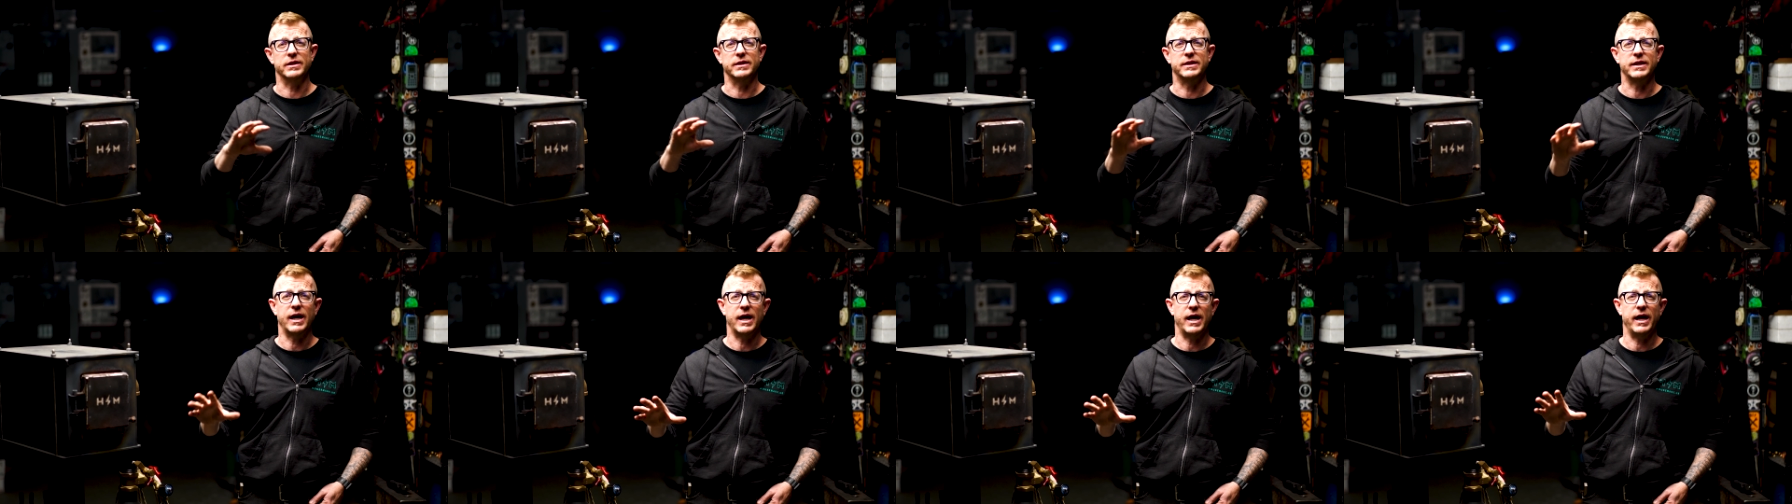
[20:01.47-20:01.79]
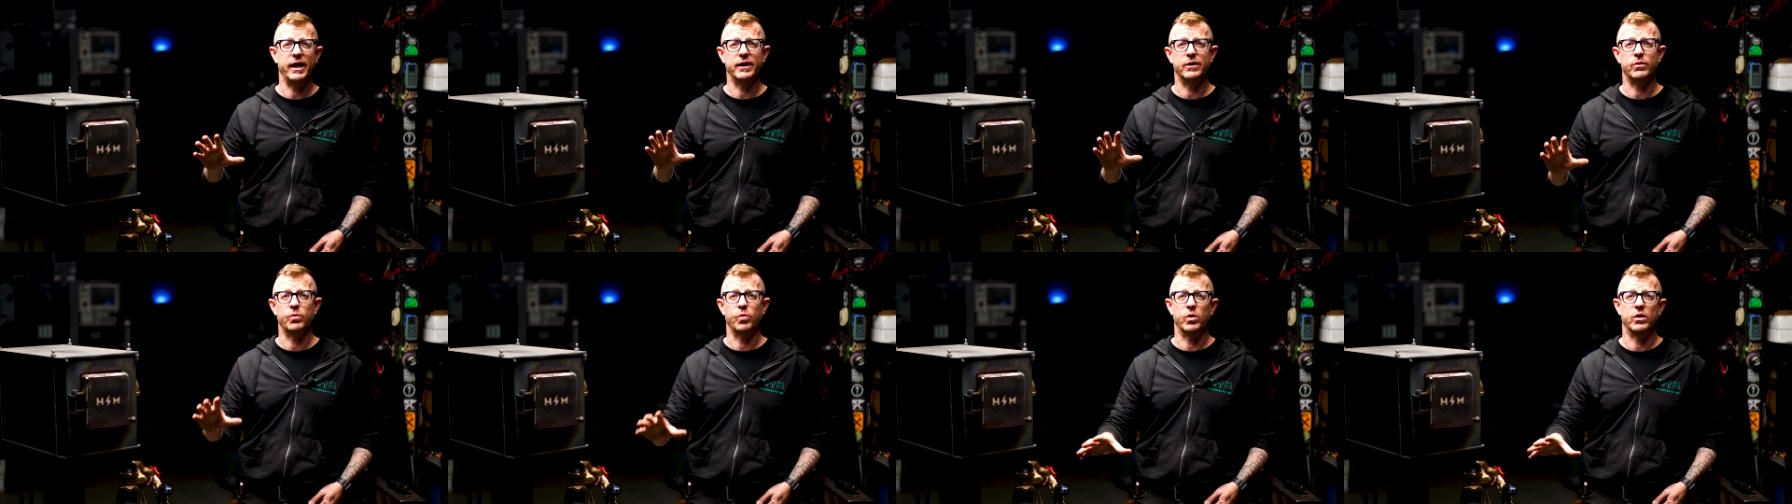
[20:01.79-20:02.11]

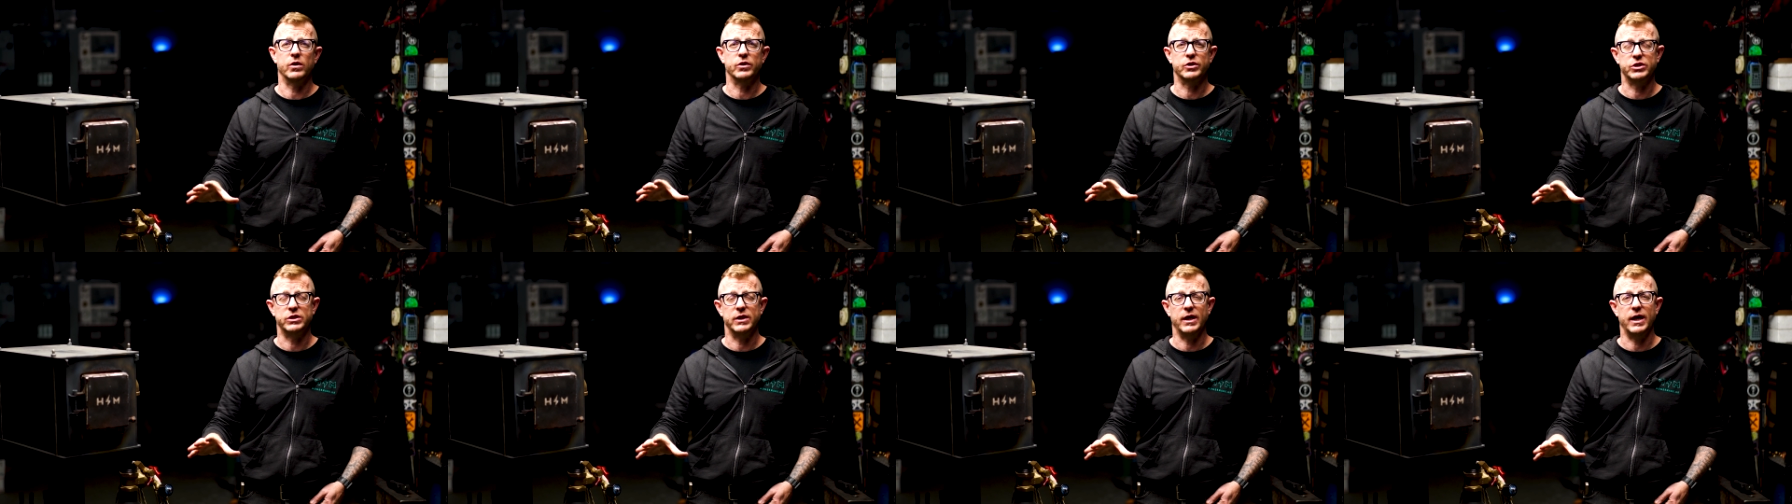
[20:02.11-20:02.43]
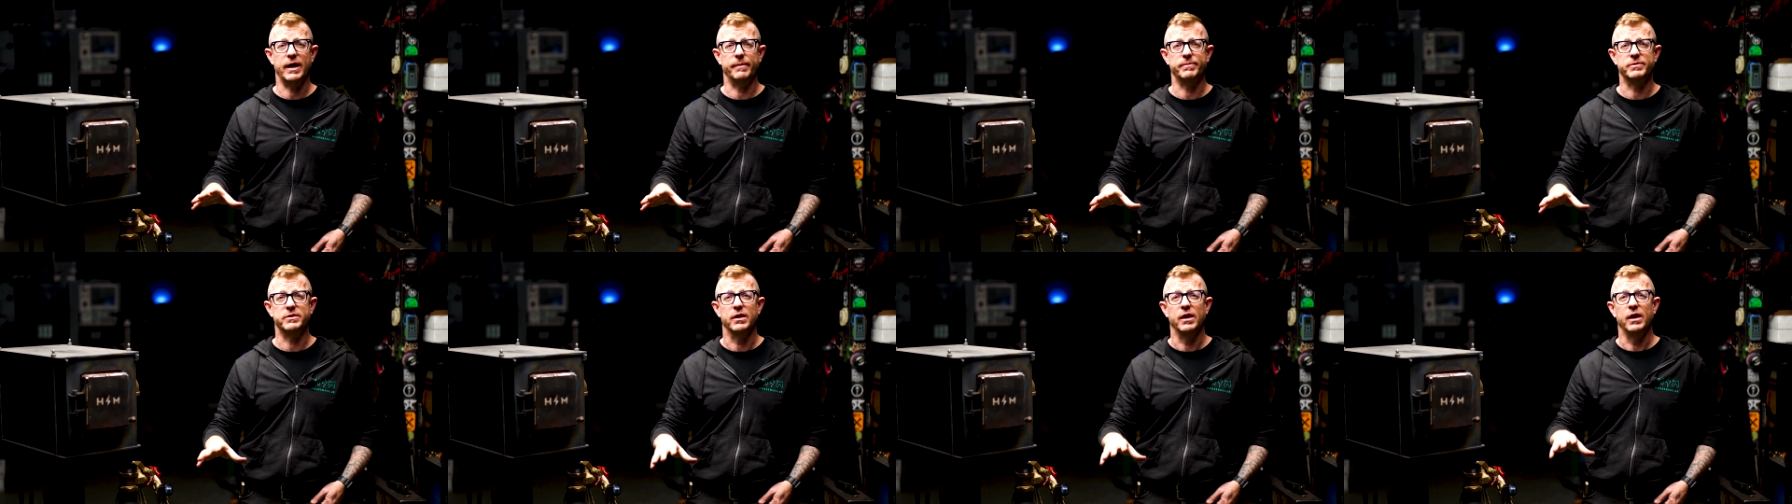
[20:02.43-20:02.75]
entire
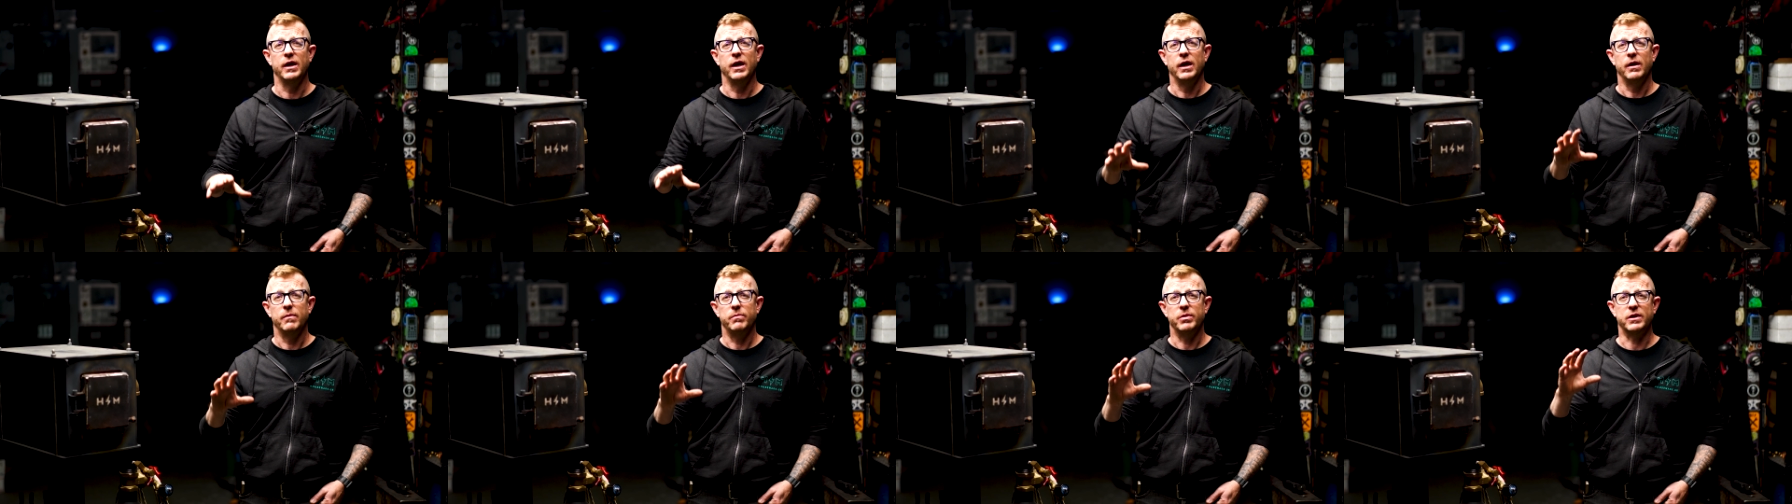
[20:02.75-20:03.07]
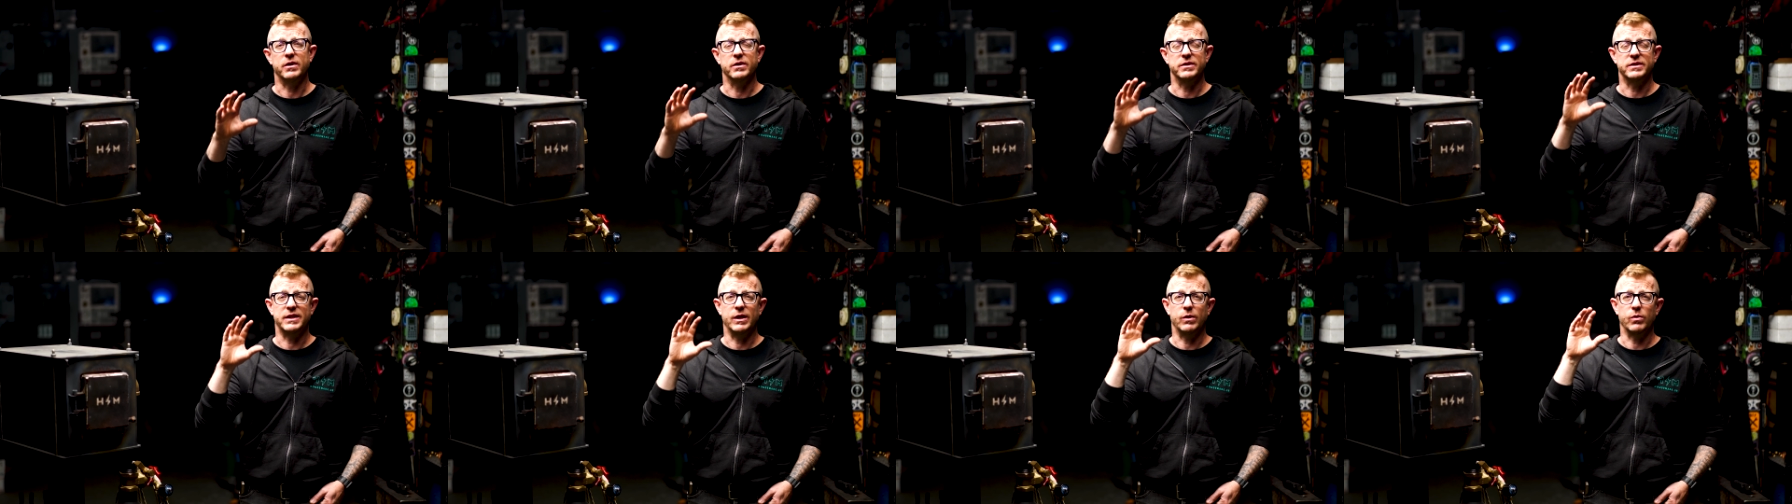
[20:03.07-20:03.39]
workshops
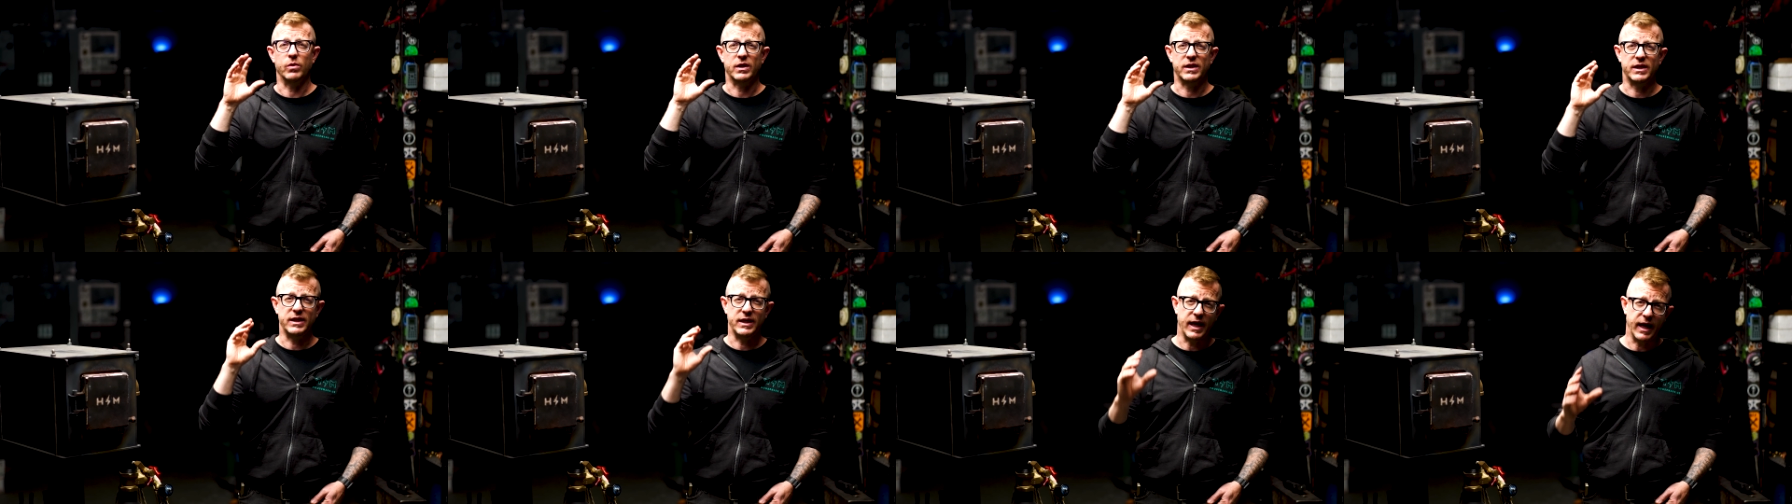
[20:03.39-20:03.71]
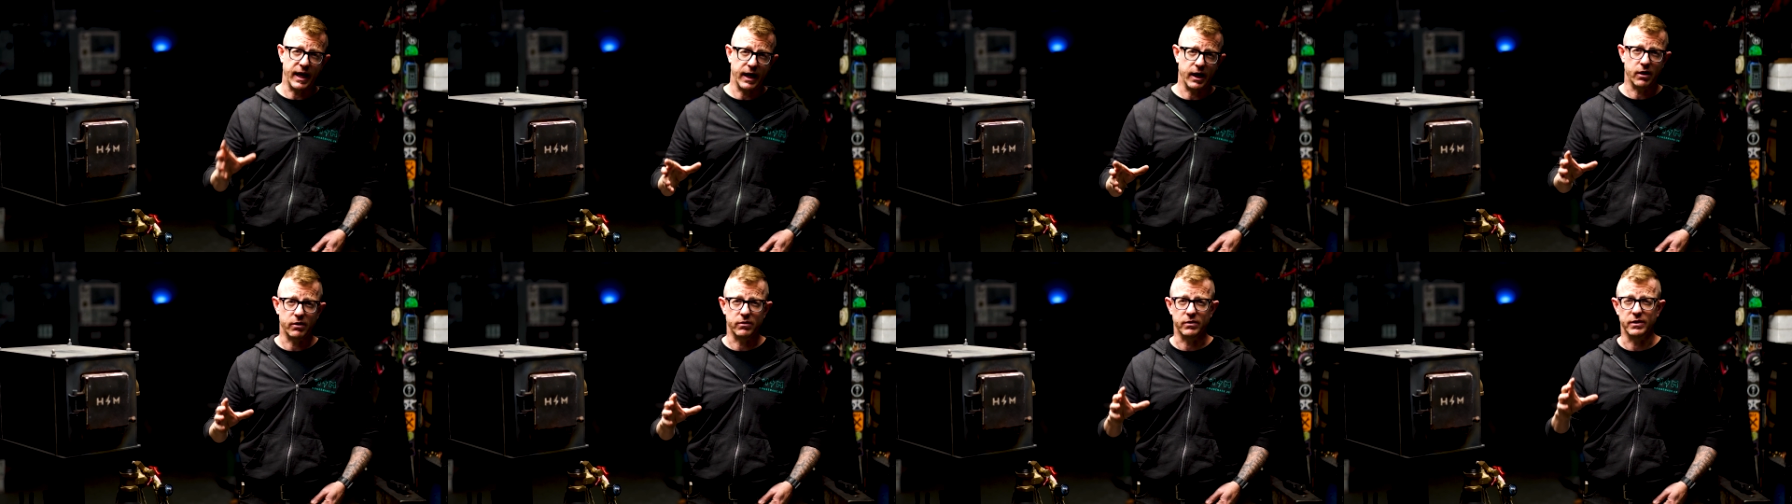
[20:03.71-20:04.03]
because they were
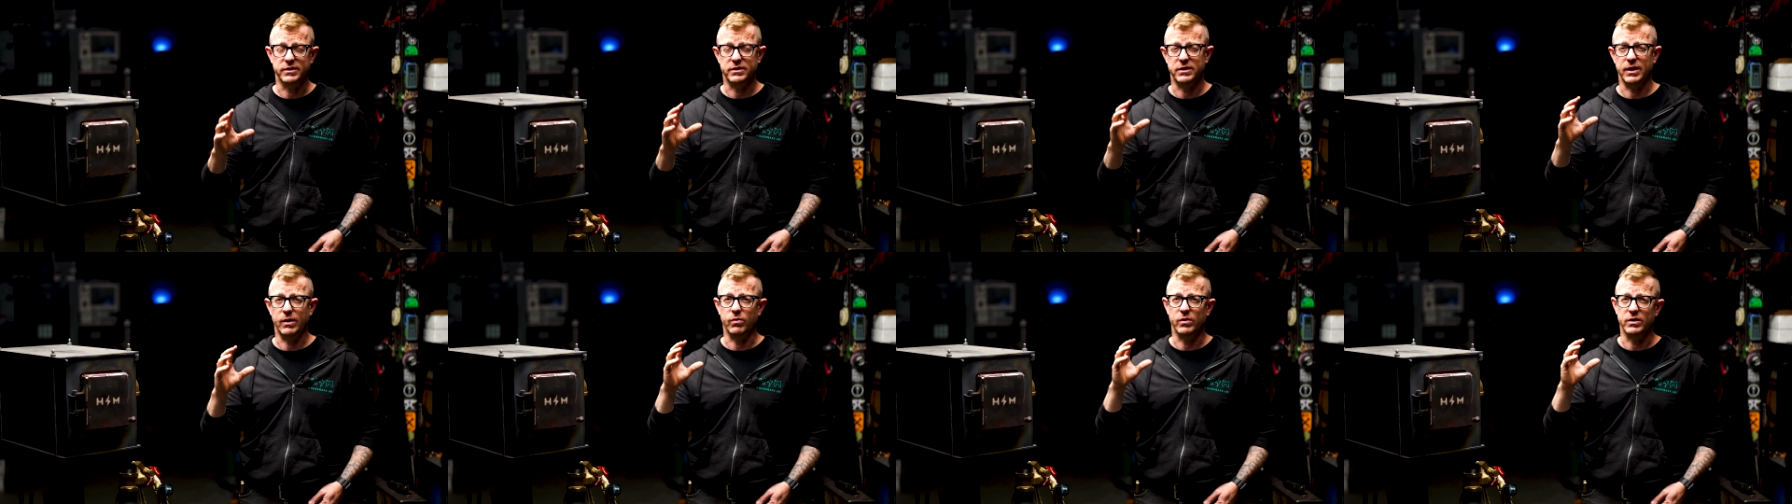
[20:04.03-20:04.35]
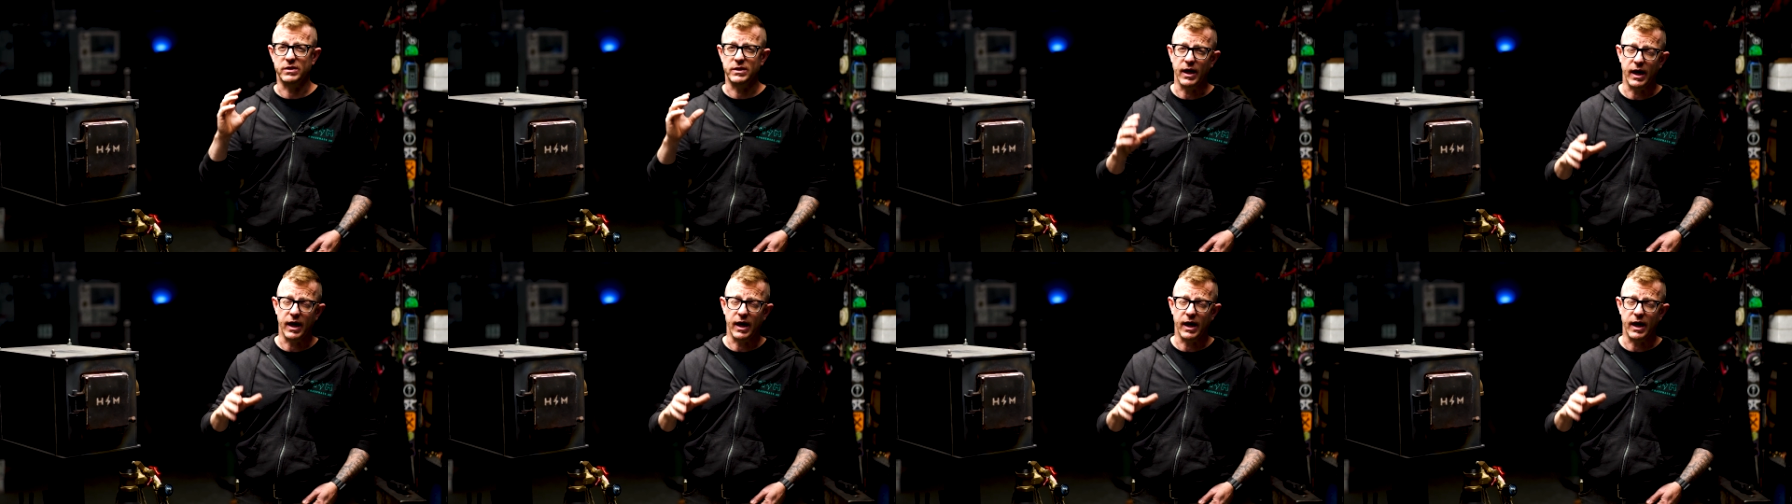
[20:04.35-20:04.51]
careless. They were